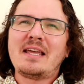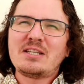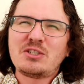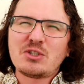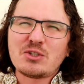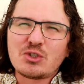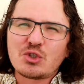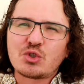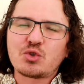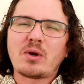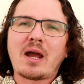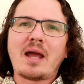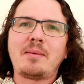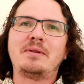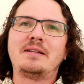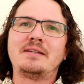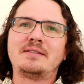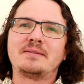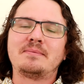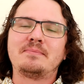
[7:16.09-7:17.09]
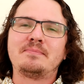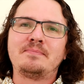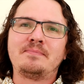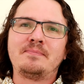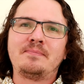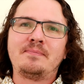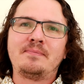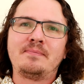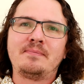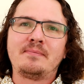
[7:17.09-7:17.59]
It's just tribalism.
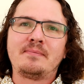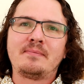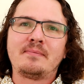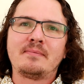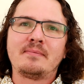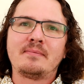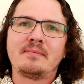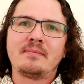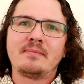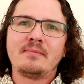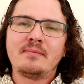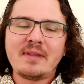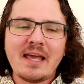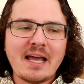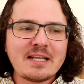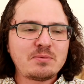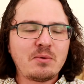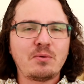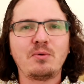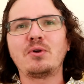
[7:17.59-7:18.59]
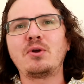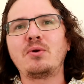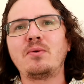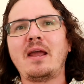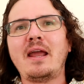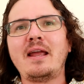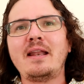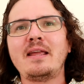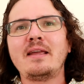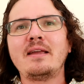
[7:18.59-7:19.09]
That's what we're
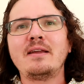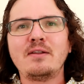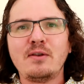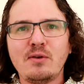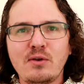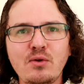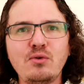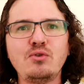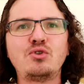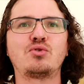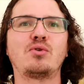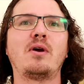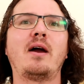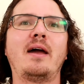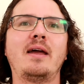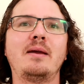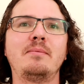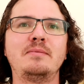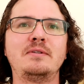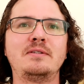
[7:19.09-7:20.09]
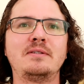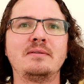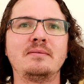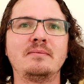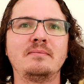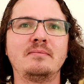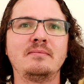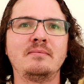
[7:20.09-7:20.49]
creating, new tribes.